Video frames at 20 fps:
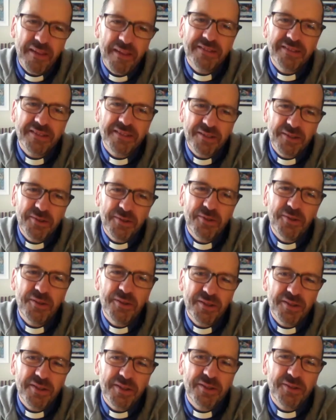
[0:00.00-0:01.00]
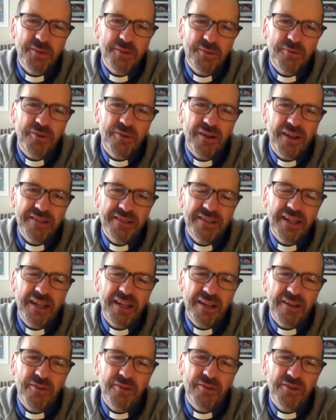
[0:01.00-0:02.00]
that's a good phrase to
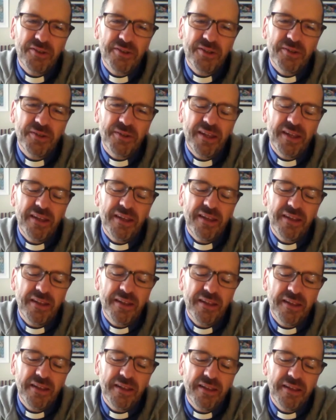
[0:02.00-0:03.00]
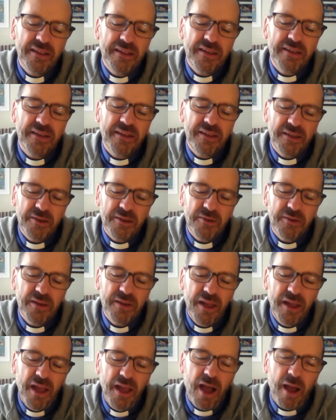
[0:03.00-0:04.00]
hang on to. Yeah, thank you.
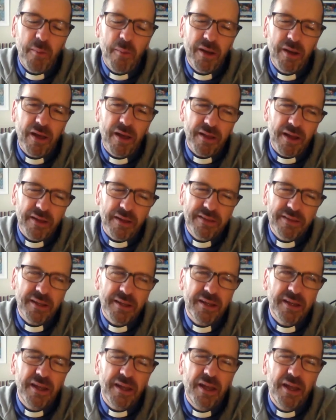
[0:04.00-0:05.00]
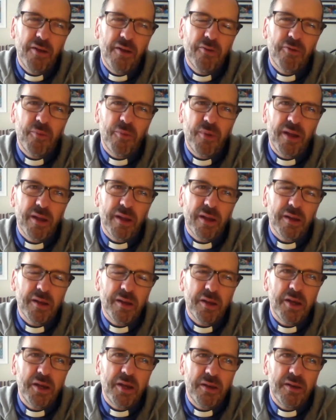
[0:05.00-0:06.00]
I mean, I think for me,
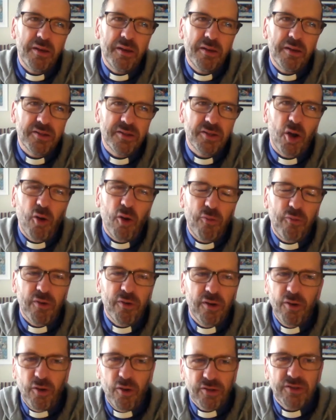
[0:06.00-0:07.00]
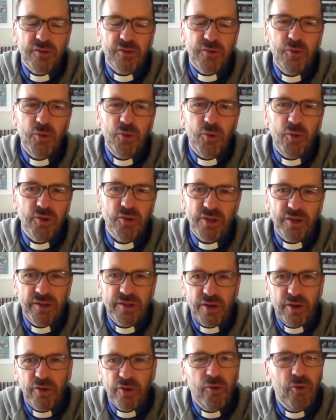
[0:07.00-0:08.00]
there's often lots of calls
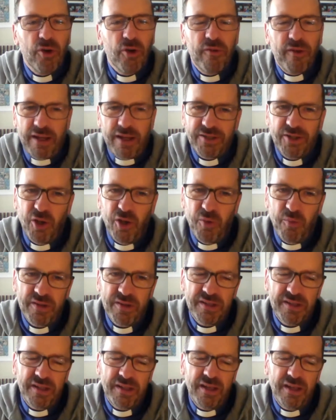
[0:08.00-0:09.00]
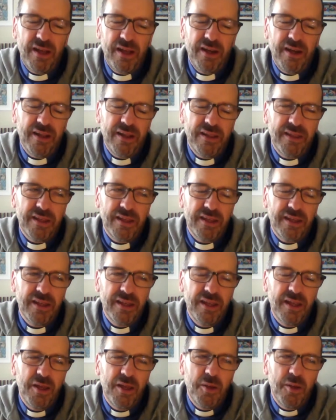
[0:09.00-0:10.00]
on all of our time, isn't there? And I think
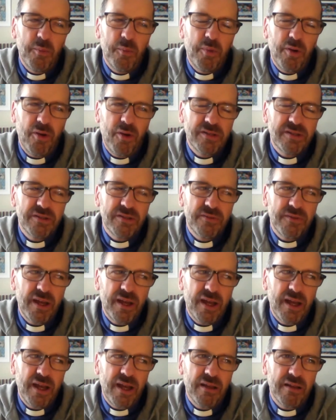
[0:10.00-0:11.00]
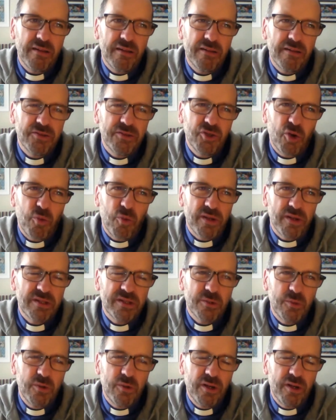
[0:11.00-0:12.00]
part of our job is
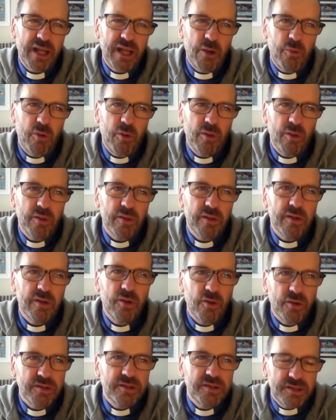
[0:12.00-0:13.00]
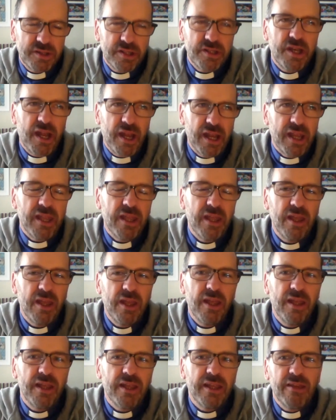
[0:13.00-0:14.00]
to work out, well, God, today,
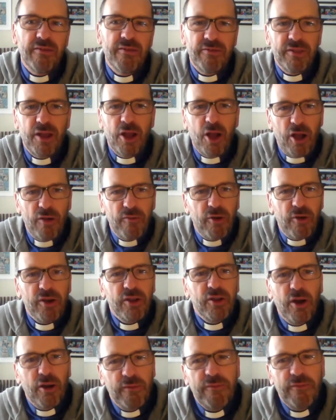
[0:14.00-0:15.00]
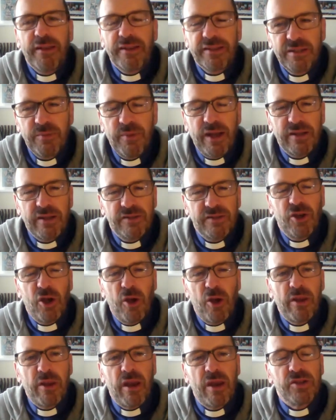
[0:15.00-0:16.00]
given that I've only got a fixed amount of
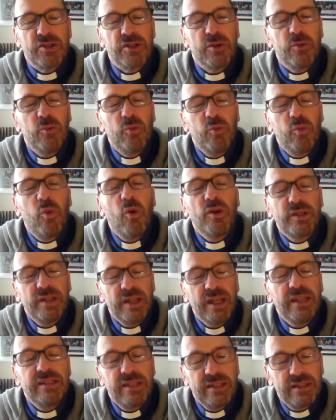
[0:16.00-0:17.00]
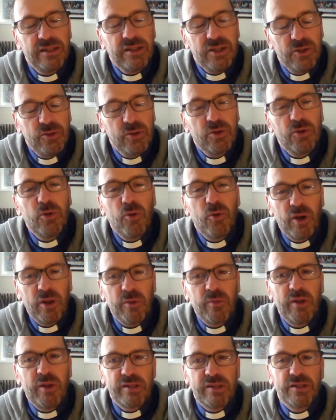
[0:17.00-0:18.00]
time and energy, what is it that you're calling
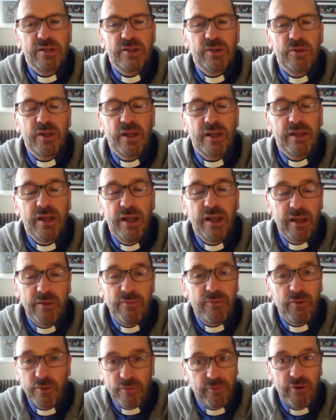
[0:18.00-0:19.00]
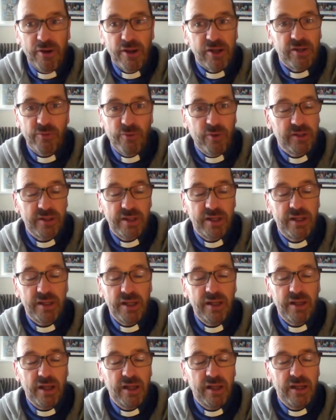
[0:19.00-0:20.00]
me to do? That for each
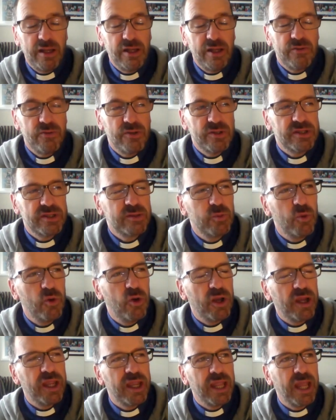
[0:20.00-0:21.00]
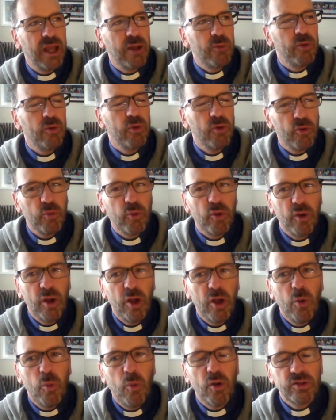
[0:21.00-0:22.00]
of us working out, well, Lord,
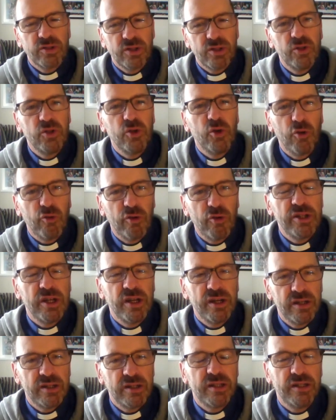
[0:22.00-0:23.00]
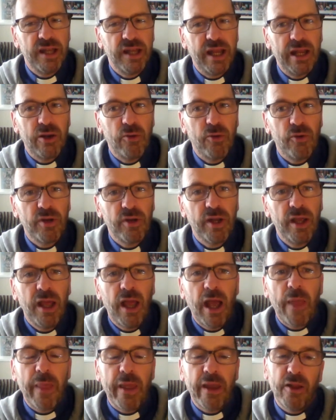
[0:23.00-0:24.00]
what's on your agenda today, Lord?
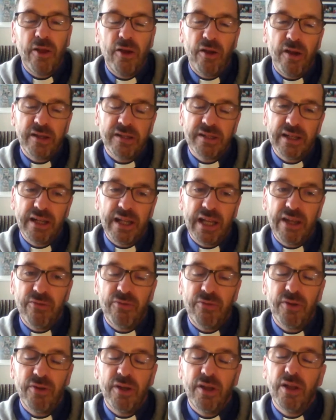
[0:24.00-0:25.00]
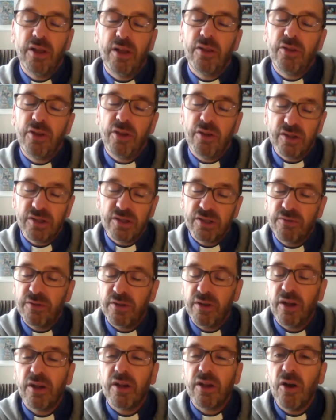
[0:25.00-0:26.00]
And then learning to leave the other stuff
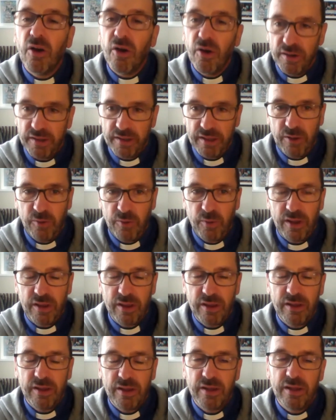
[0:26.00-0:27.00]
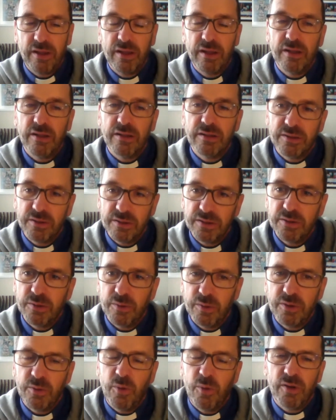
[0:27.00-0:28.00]
that I can't deal with
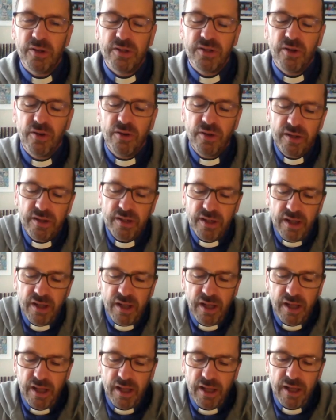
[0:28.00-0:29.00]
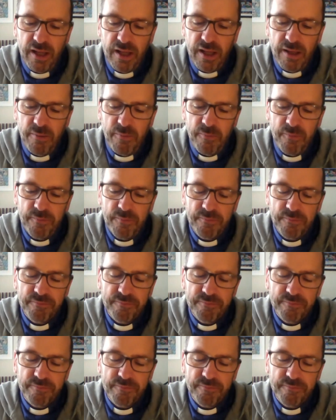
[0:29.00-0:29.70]
to one side. And